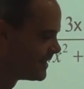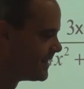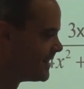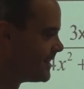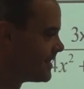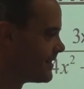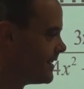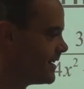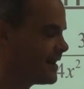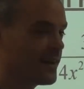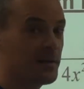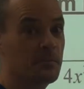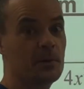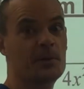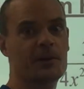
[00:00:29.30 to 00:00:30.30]
Alright, I
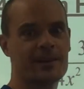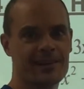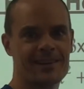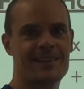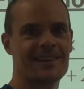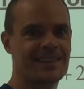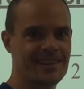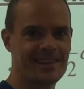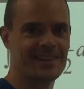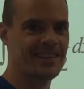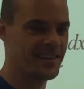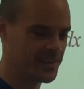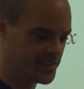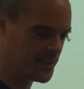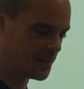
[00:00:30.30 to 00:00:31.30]
blew it. I get it.
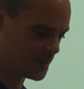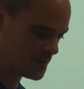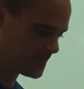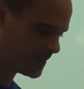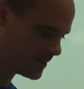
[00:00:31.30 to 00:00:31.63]
I totally blew